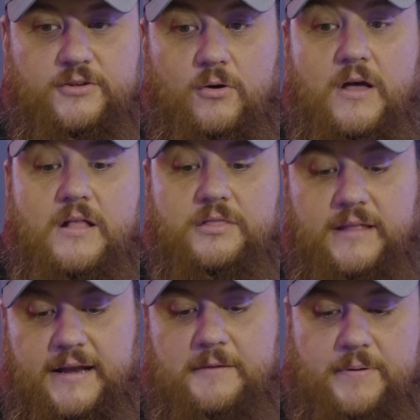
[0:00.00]
So the
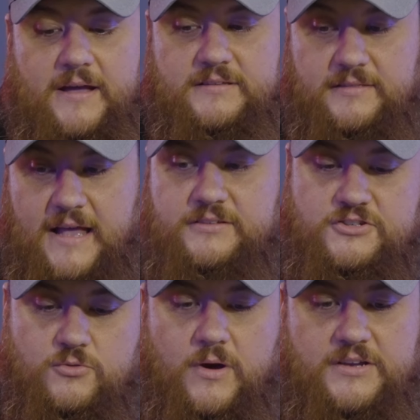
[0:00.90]
late apex in that
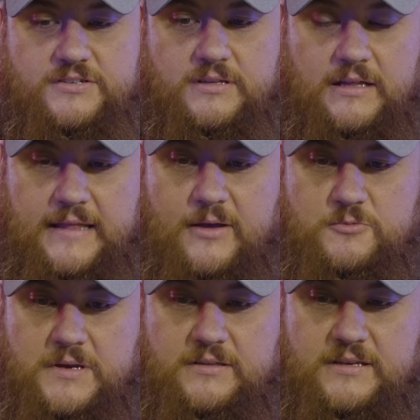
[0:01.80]
situation
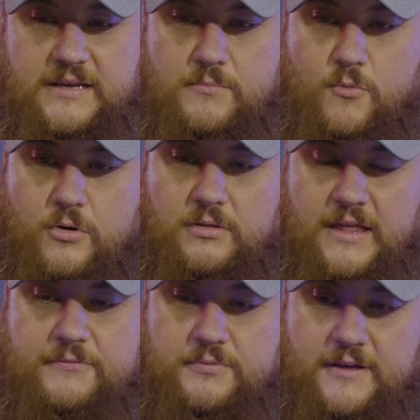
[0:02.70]
allows me to get more
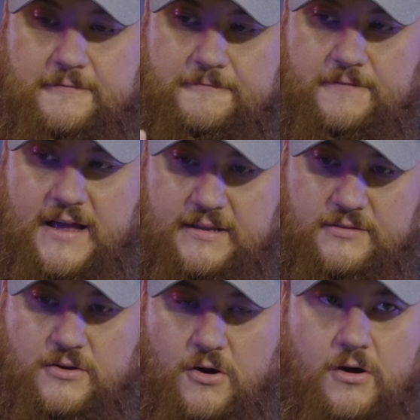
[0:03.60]
left without fighting
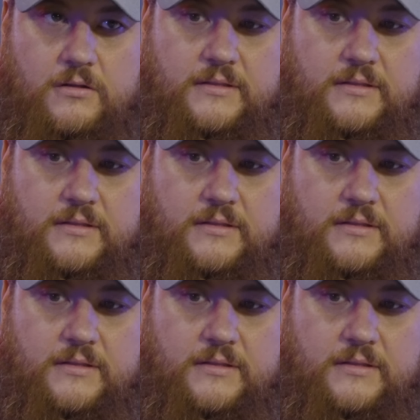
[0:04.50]
the car,